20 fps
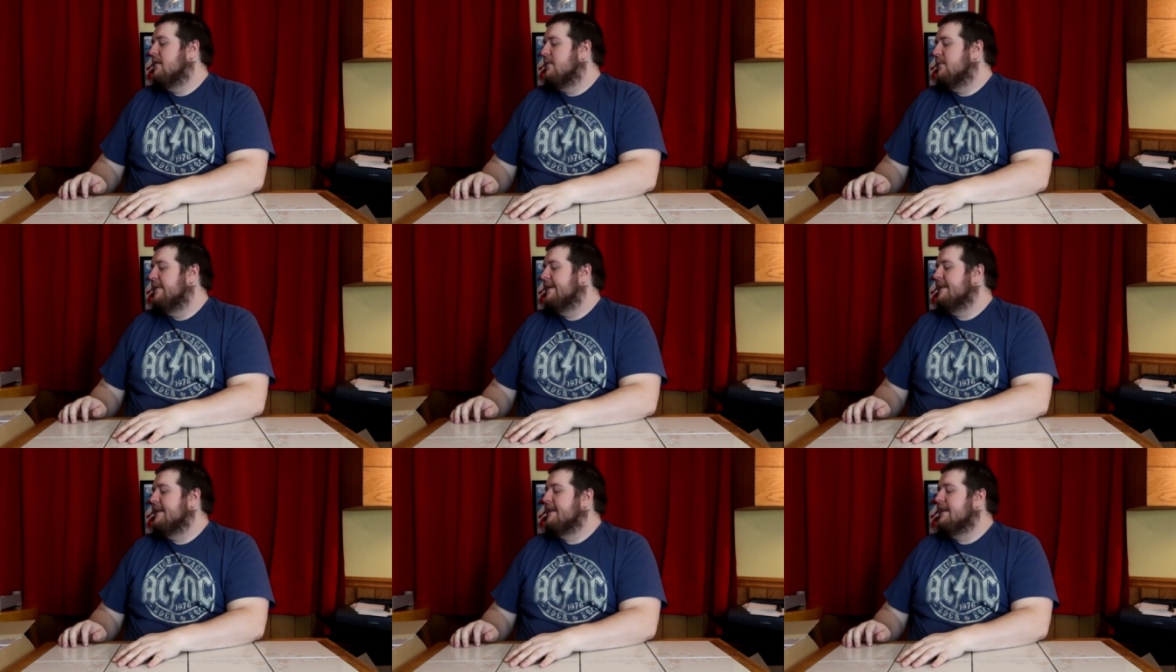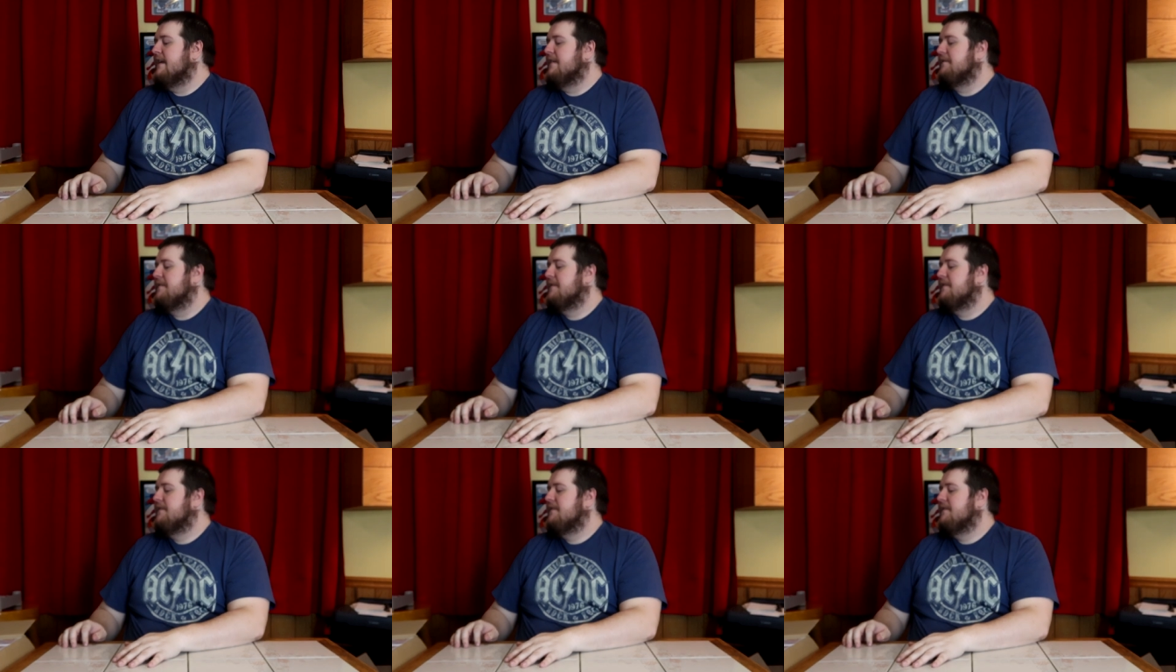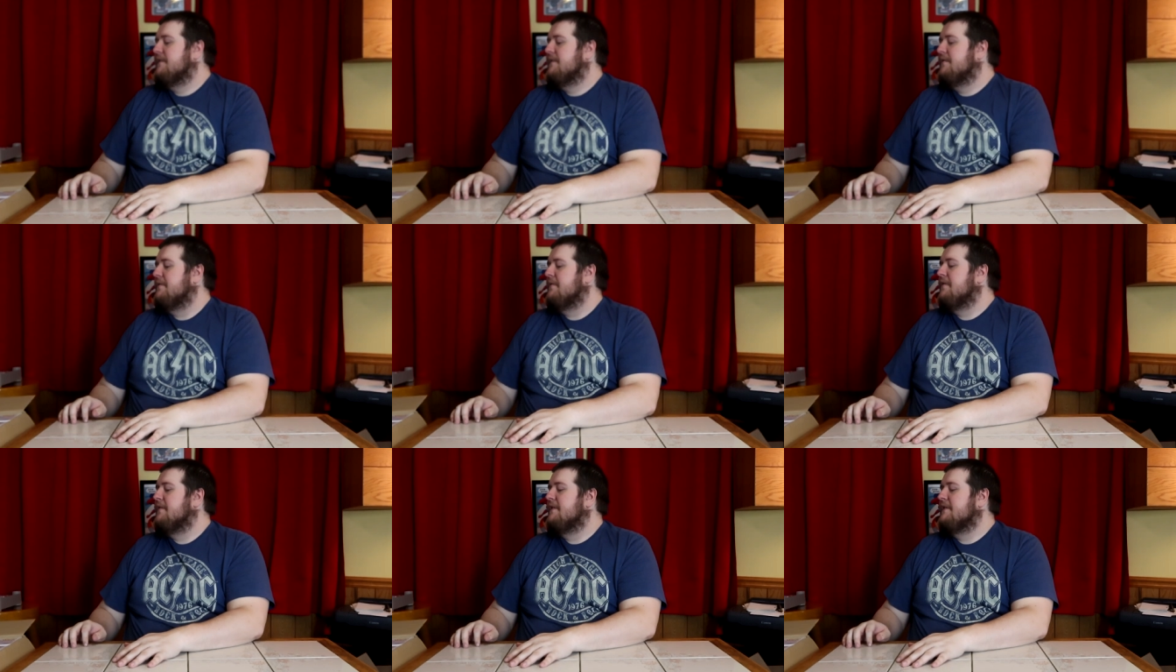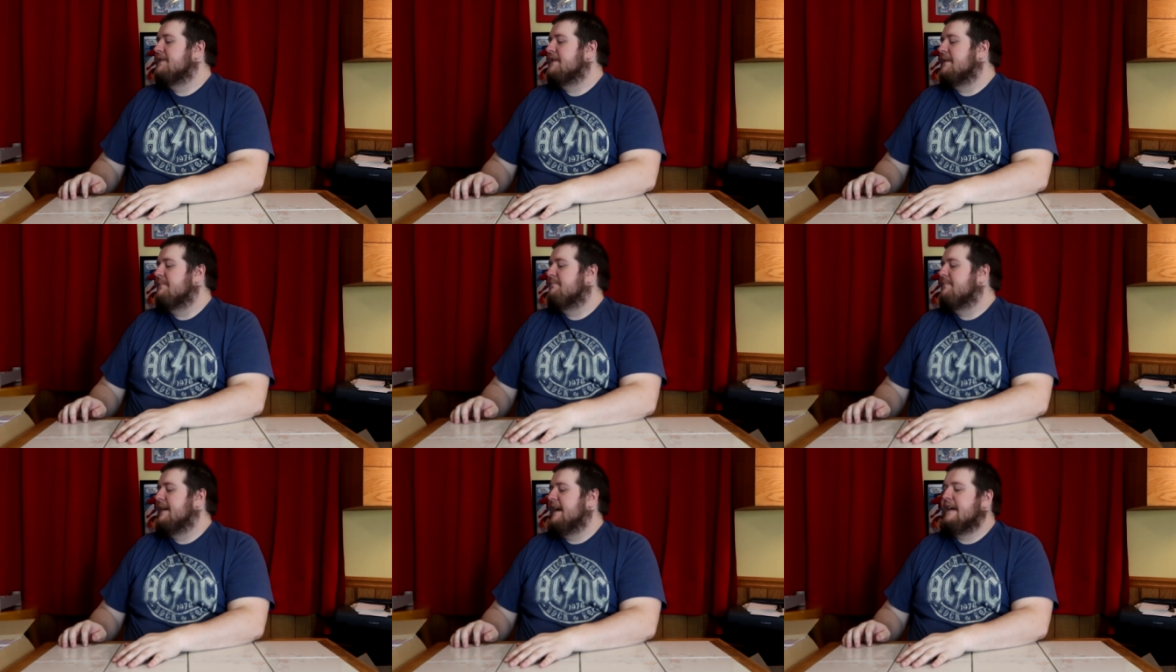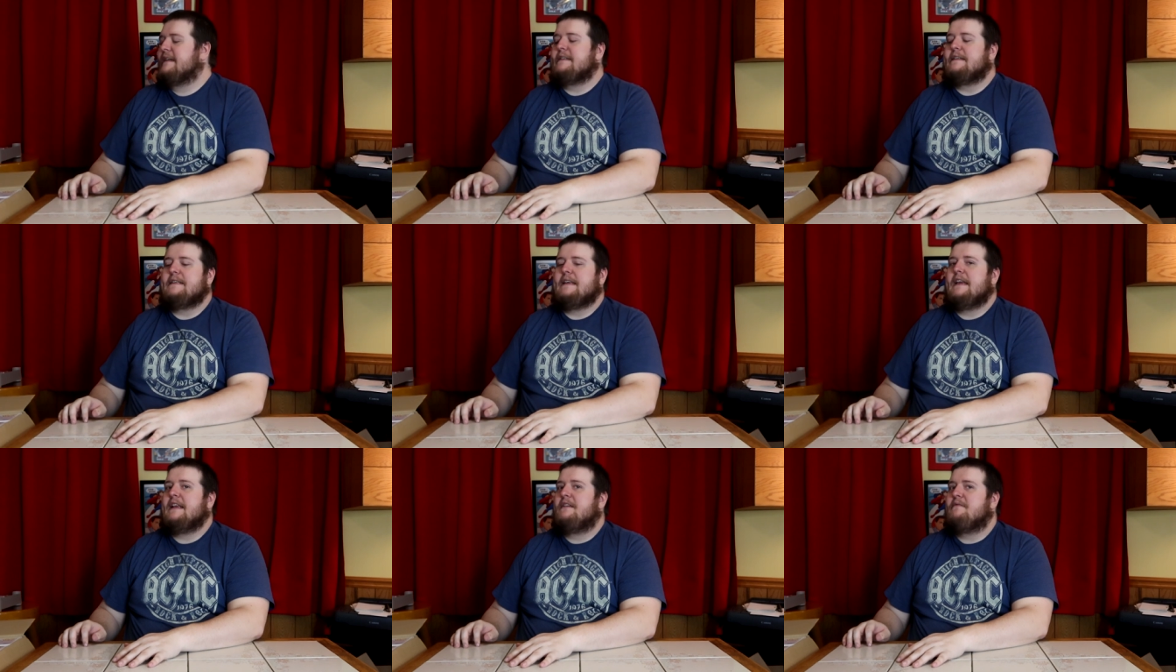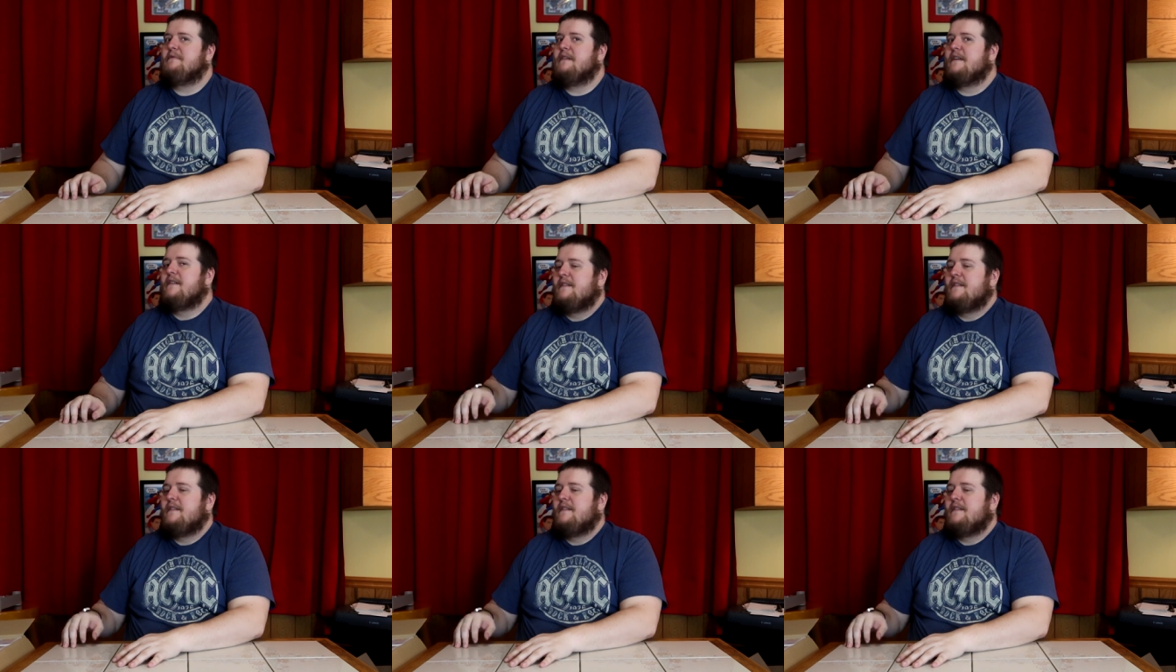Weirdly enough, two thirds of the box is anime.